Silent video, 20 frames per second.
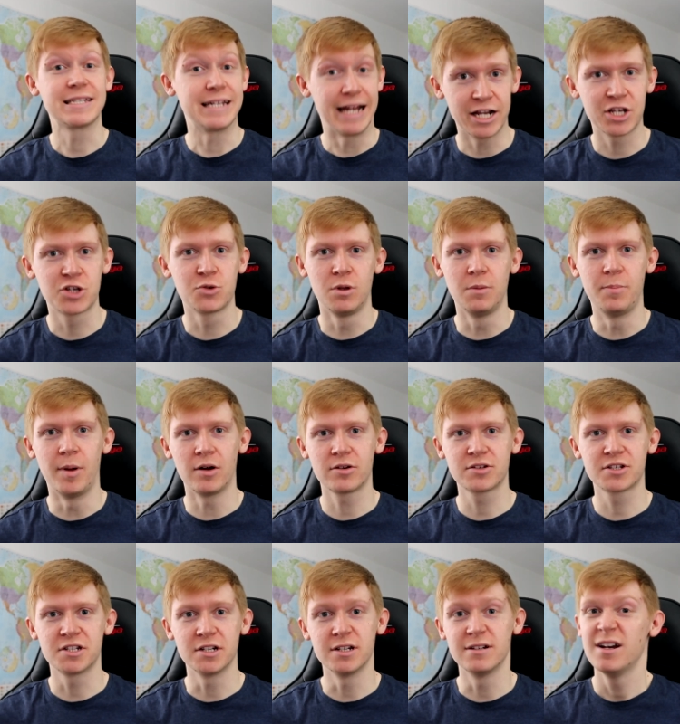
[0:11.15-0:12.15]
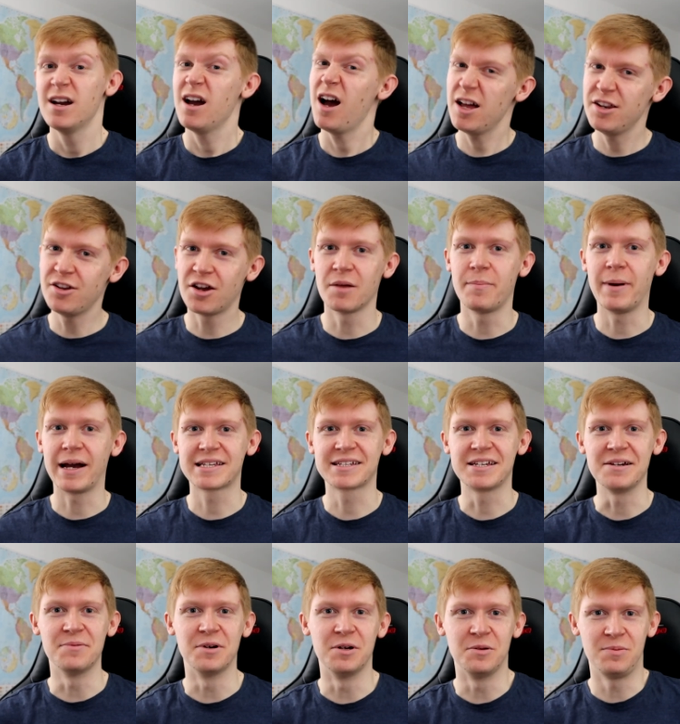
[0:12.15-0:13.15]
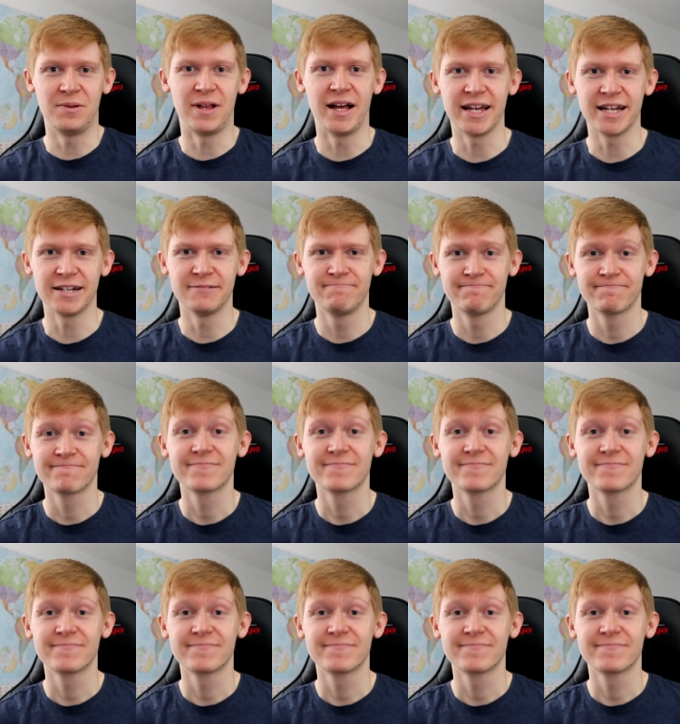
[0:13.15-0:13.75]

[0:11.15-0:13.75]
an actual boxer and not a basketball player.